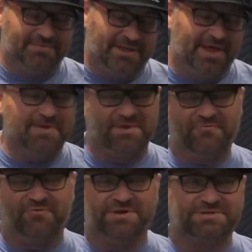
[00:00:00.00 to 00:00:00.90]
lot of my
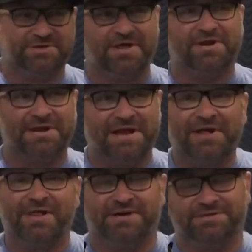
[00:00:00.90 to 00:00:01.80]
friends call it an
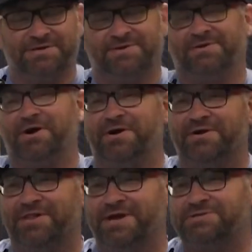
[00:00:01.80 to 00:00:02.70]
eclectic car
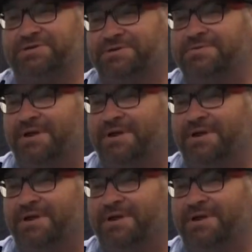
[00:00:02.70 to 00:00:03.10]
collection.